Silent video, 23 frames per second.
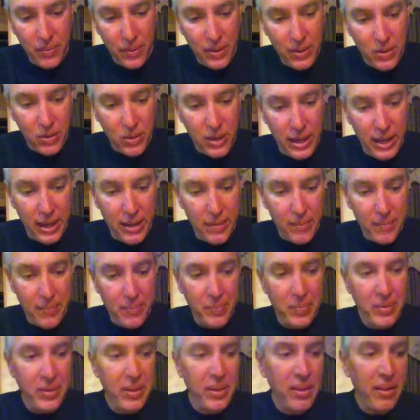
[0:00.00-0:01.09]
Okay,
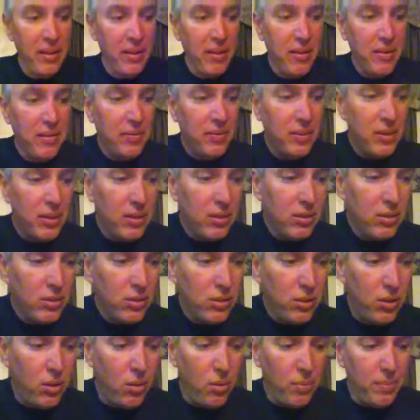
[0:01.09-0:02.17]

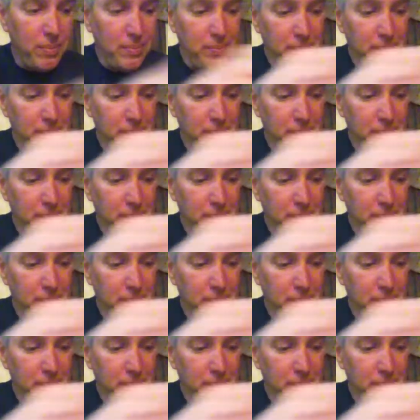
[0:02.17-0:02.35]
so